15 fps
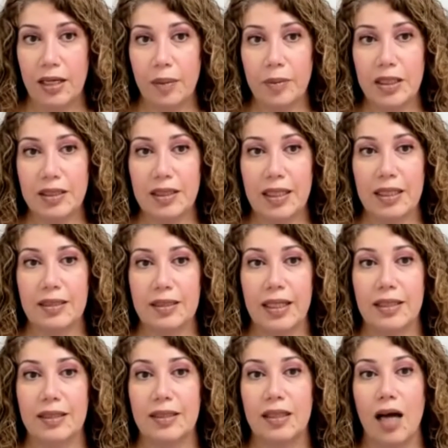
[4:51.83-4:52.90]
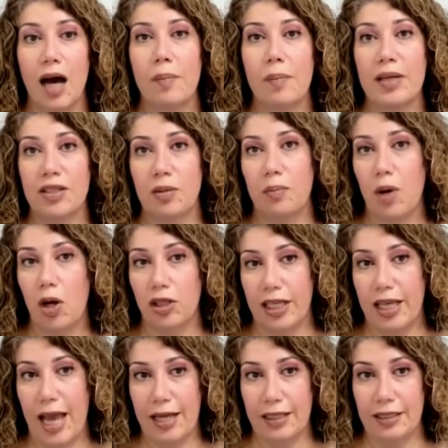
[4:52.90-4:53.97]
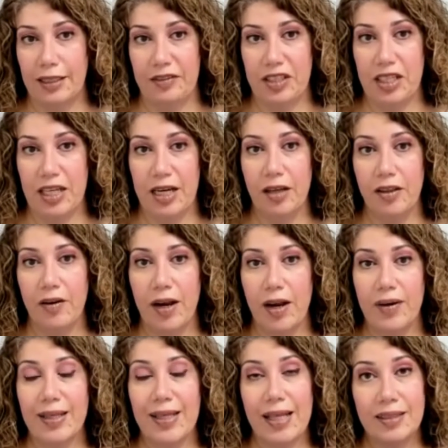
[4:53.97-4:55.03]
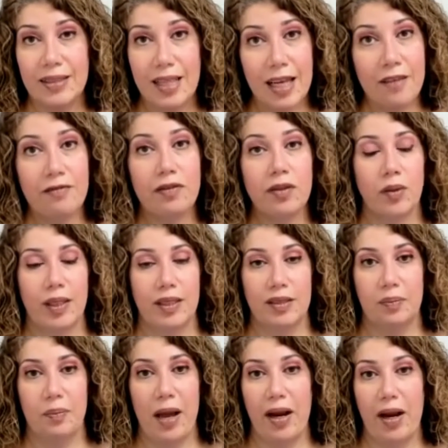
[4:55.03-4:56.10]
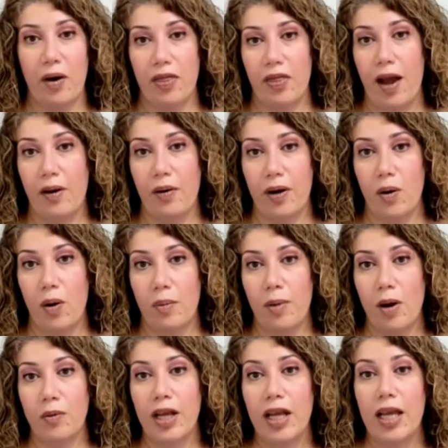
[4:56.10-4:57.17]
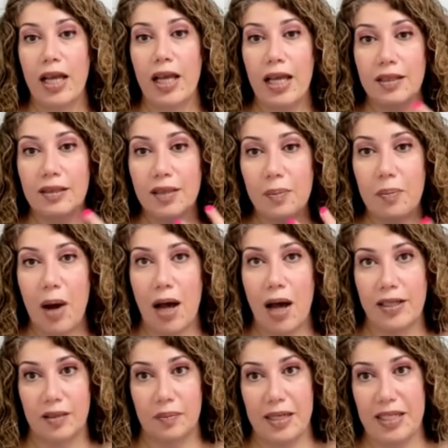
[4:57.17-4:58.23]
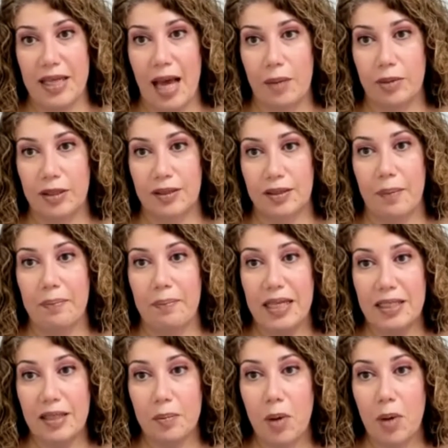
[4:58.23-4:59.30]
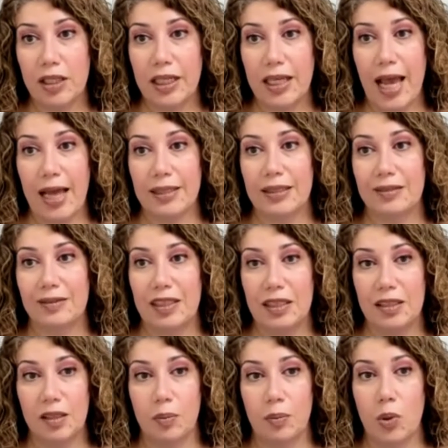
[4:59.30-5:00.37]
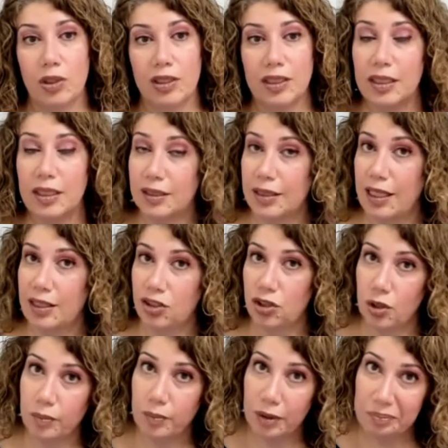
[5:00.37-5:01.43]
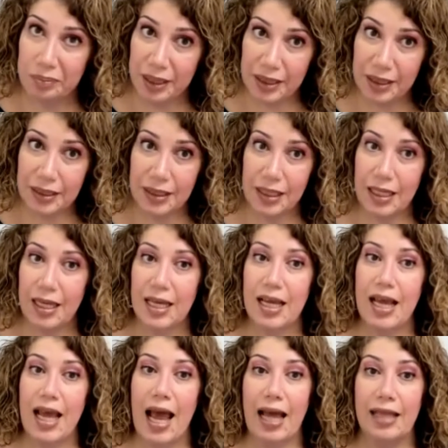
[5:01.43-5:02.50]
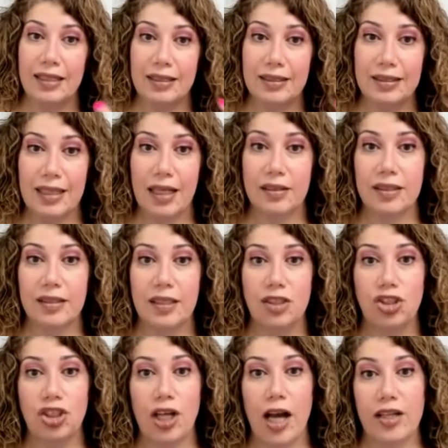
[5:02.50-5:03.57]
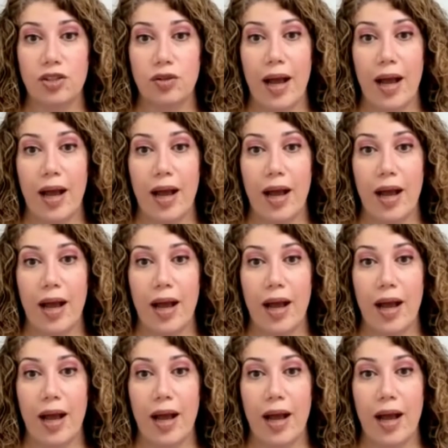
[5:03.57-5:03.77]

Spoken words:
Number 6 is gut metabolic activity. Another area that's influenced by our thyroid hormone is the body's metabolism. Metabolic activity supports intestinal mobility, and the cells in the GI